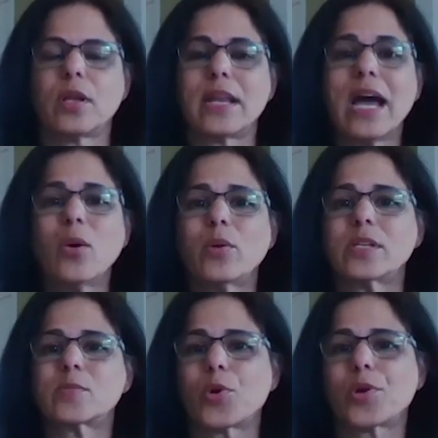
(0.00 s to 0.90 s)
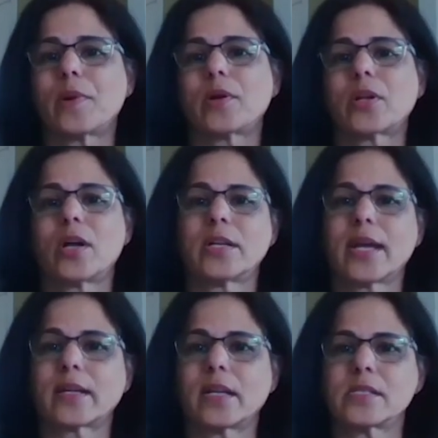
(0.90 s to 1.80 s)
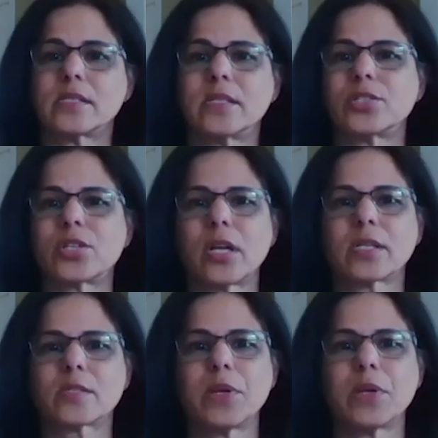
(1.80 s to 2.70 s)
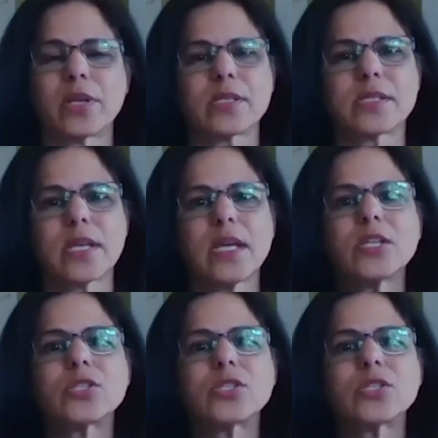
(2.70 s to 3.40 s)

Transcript: Now it's more about contactless digital experience.